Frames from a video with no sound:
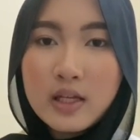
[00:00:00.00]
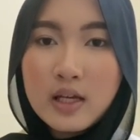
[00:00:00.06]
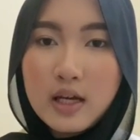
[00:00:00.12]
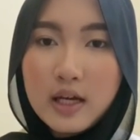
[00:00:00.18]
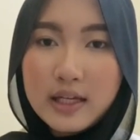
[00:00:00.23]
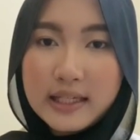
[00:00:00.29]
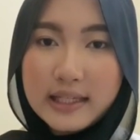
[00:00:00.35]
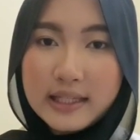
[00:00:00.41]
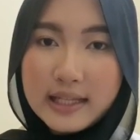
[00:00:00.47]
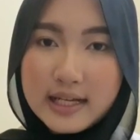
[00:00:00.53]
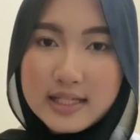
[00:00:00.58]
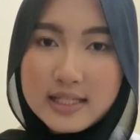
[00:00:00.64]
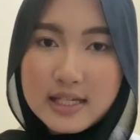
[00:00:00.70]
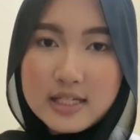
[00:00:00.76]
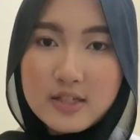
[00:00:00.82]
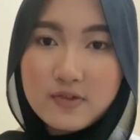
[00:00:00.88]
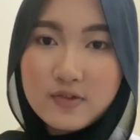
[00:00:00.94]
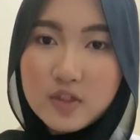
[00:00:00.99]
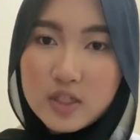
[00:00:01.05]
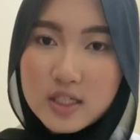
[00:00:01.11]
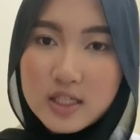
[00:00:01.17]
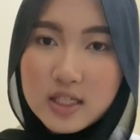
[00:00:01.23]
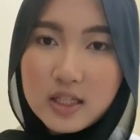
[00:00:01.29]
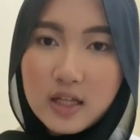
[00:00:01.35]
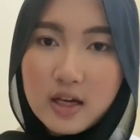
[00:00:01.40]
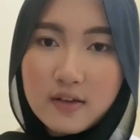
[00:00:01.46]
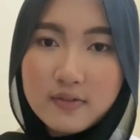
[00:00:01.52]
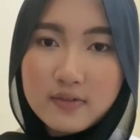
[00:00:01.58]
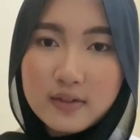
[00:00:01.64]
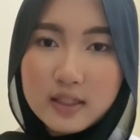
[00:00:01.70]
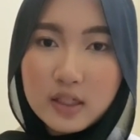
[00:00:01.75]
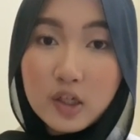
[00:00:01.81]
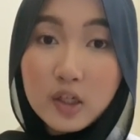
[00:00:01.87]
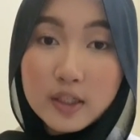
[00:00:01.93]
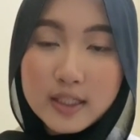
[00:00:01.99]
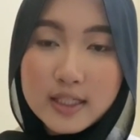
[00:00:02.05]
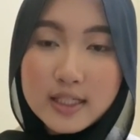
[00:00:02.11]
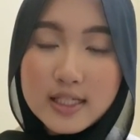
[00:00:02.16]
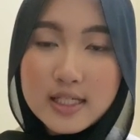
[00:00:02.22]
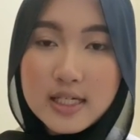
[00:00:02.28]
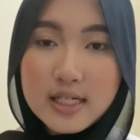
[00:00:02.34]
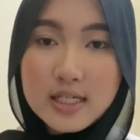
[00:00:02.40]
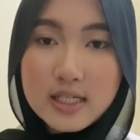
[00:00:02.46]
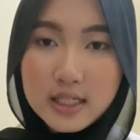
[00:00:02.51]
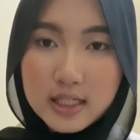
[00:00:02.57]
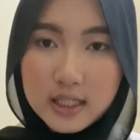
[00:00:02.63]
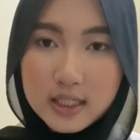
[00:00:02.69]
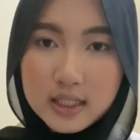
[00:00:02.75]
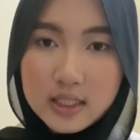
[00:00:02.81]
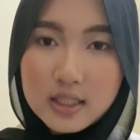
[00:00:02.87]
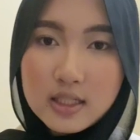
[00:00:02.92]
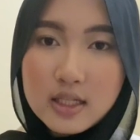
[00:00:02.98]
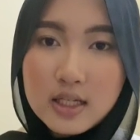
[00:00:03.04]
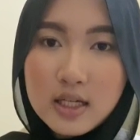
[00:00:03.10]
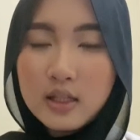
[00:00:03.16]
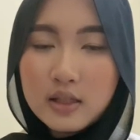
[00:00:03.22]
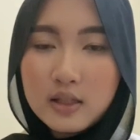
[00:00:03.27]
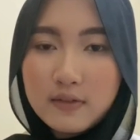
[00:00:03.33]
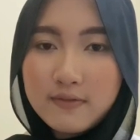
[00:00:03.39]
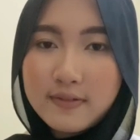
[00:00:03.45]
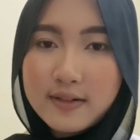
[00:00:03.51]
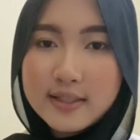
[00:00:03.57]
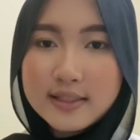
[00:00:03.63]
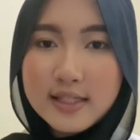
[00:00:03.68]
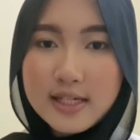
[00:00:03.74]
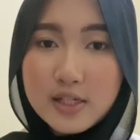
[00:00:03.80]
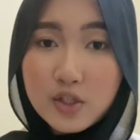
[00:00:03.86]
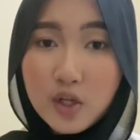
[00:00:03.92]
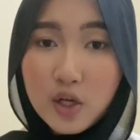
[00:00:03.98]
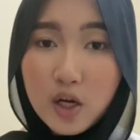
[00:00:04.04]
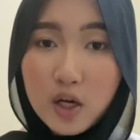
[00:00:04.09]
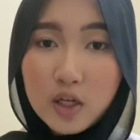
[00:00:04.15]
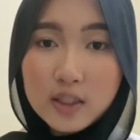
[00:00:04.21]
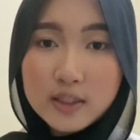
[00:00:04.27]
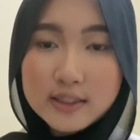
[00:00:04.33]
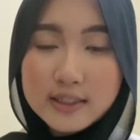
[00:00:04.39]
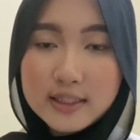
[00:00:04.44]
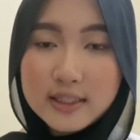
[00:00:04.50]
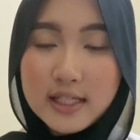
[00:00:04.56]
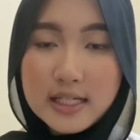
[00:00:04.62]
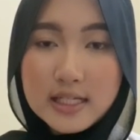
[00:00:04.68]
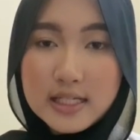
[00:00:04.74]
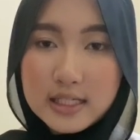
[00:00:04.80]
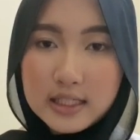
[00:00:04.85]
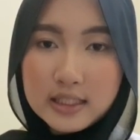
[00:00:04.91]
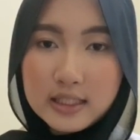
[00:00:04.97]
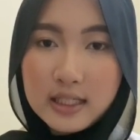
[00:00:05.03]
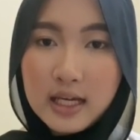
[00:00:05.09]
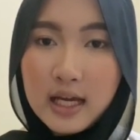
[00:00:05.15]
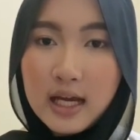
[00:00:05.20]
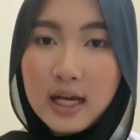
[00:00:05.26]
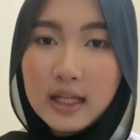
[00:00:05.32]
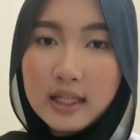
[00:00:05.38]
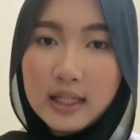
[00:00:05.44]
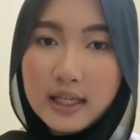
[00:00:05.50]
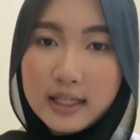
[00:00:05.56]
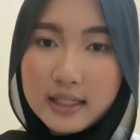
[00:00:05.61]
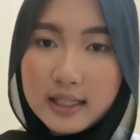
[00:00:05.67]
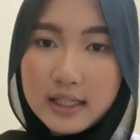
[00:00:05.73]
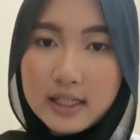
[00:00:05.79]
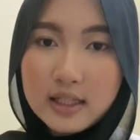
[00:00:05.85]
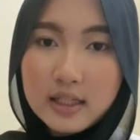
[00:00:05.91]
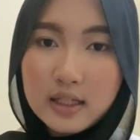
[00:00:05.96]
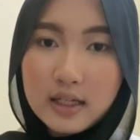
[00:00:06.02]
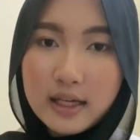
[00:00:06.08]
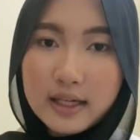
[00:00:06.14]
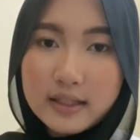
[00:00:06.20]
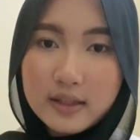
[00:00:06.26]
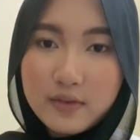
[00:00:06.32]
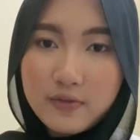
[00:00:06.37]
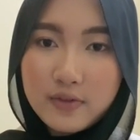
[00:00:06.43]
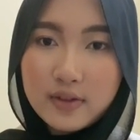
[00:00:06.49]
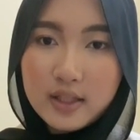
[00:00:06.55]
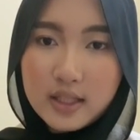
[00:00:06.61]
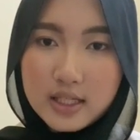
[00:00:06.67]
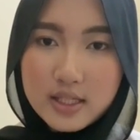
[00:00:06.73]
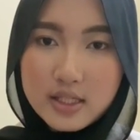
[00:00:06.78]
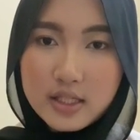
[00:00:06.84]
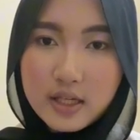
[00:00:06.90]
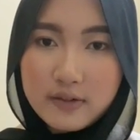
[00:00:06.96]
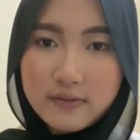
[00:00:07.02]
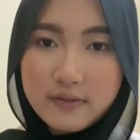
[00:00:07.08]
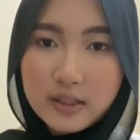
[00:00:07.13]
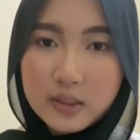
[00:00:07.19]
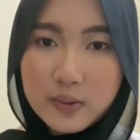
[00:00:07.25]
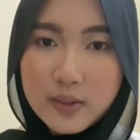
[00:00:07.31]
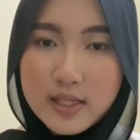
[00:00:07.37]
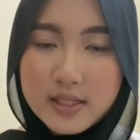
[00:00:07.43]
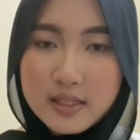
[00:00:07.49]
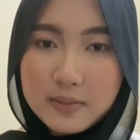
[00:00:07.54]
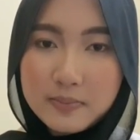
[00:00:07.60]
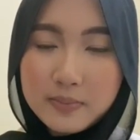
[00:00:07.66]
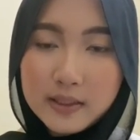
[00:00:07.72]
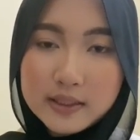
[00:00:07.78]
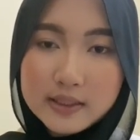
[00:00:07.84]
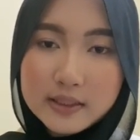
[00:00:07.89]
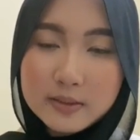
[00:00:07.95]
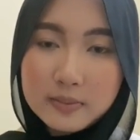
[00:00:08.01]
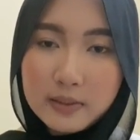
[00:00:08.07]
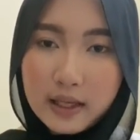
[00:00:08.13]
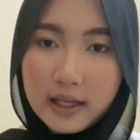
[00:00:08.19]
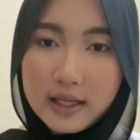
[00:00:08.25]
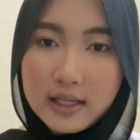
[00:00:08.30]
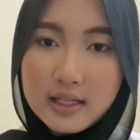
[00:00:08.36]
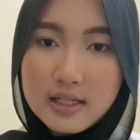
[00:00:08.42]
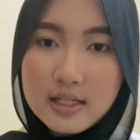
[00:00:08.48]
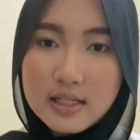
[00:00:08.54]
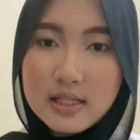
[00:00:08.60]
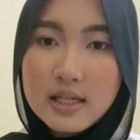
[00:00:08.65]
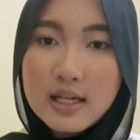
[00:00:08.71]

Okay, next is function of an organization. The first is coordination, aligning the activities of various departments,